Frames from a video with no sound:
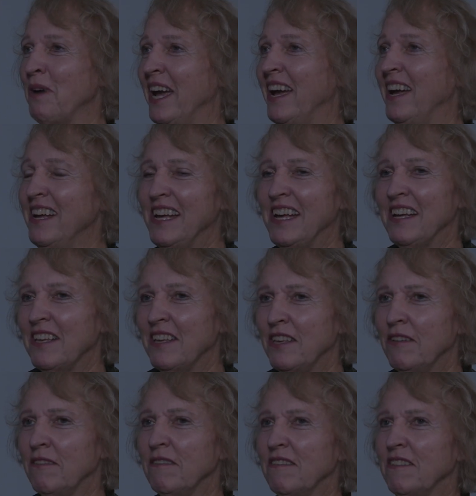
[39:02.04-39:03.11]
where
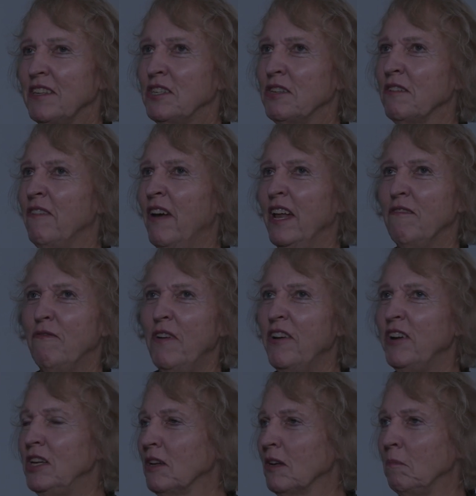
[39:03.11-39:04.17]
you sort of had
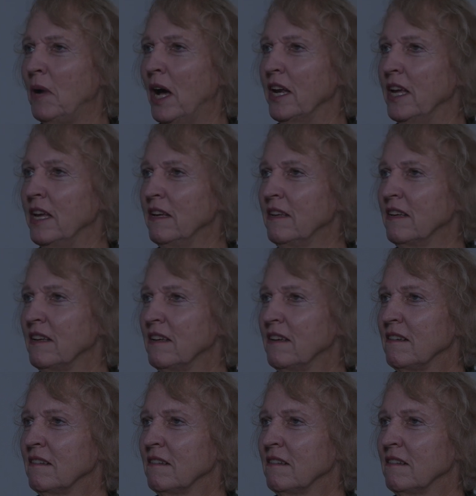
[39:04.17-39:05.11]
very little money. Mm.